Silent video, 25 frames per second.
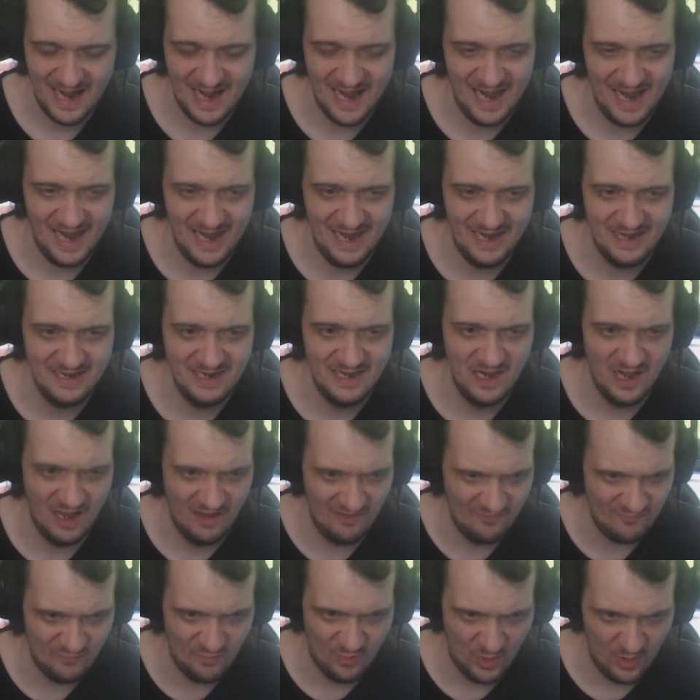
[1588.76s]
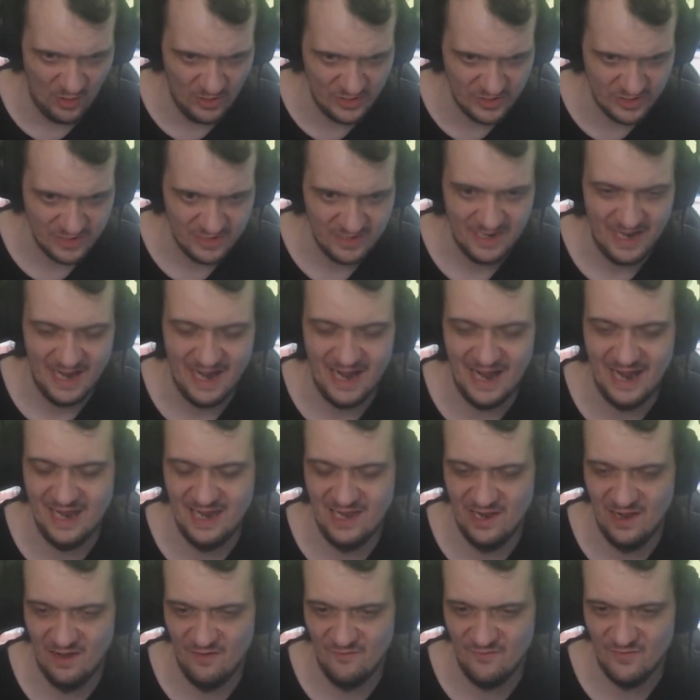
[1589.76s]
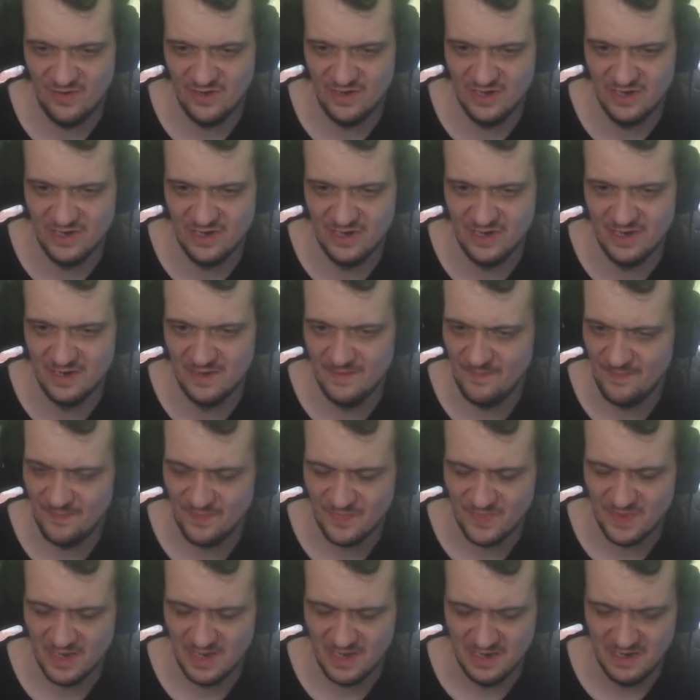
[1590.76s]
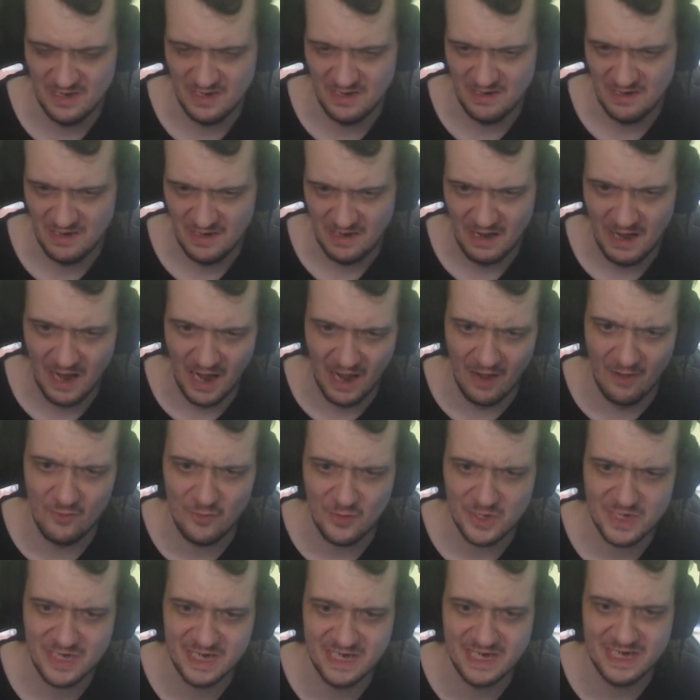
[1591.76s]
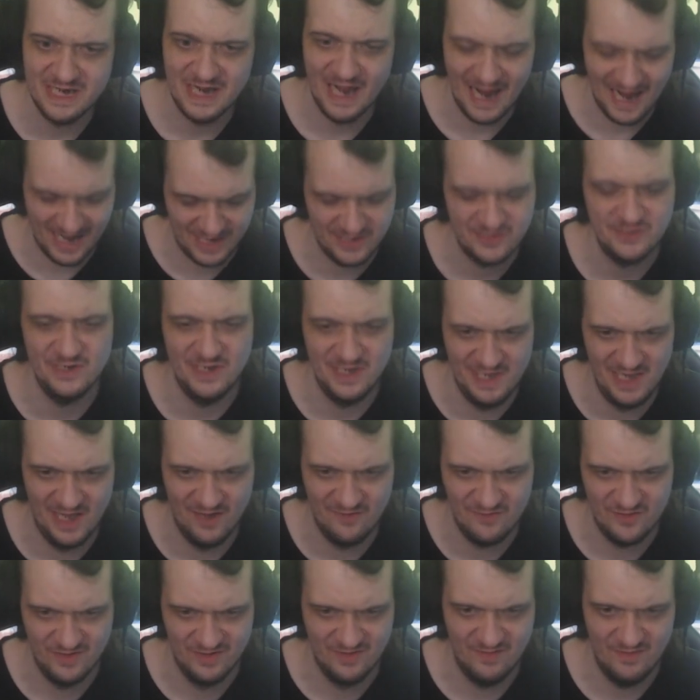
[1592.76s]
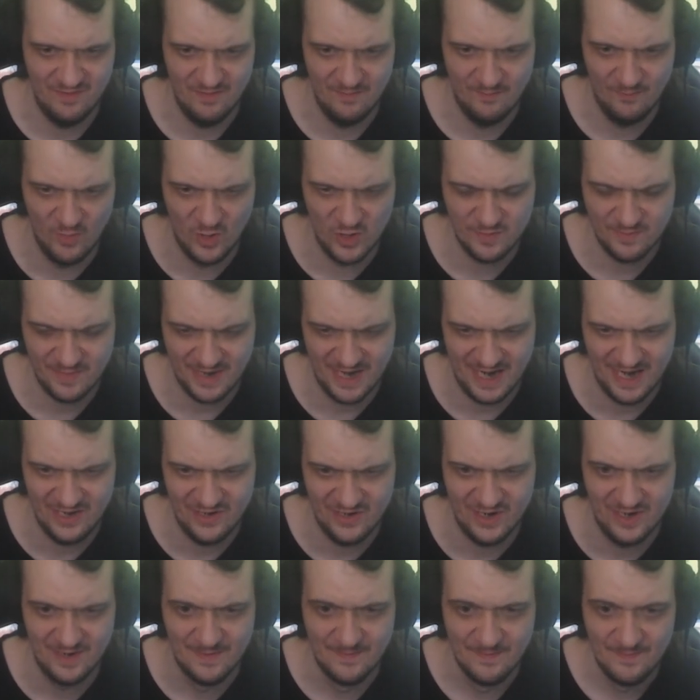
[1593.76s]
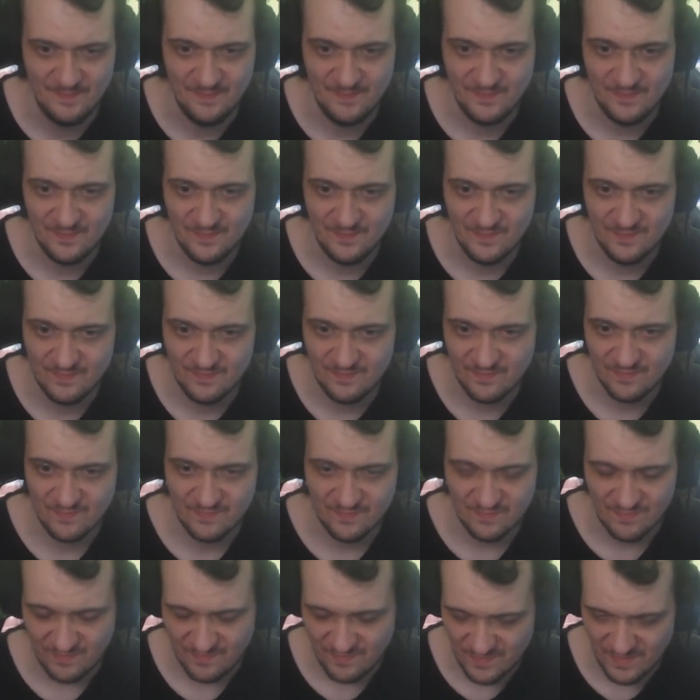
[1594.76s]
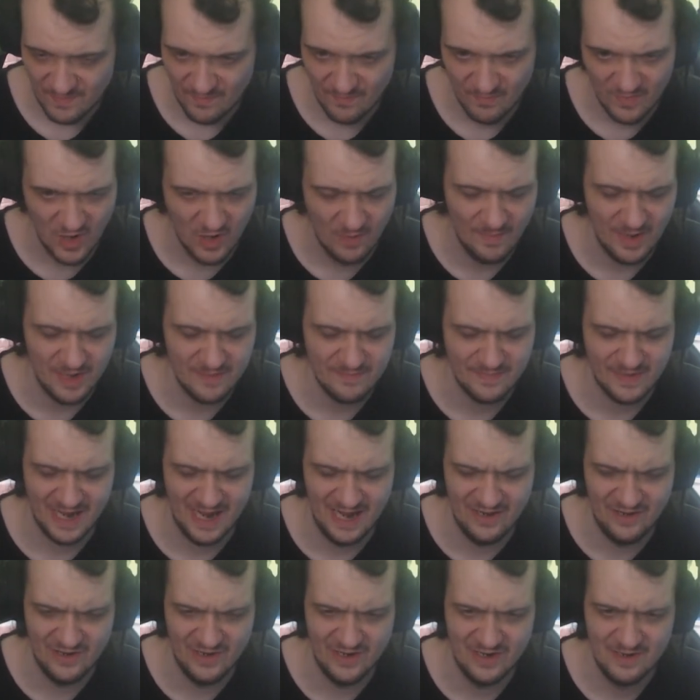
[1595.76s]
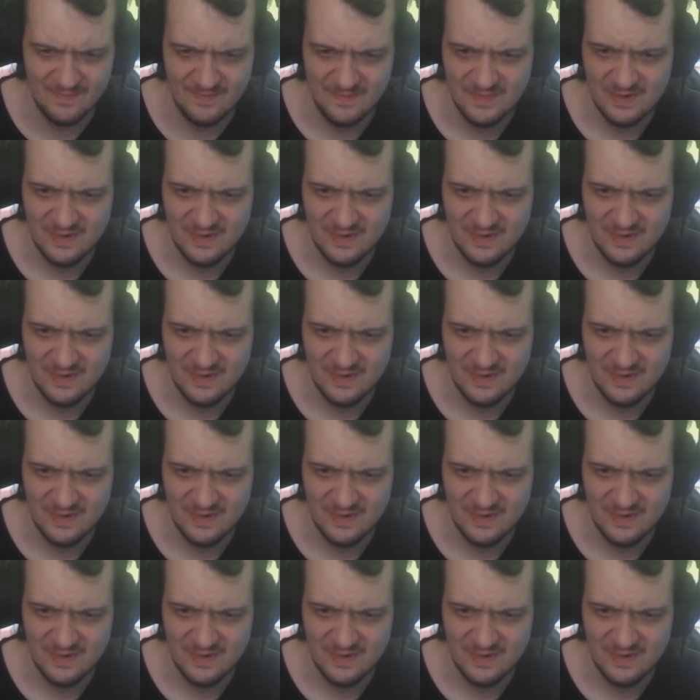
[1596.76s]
I love Maud. I love how she actually loves Maud Meyer or Maud Meyer.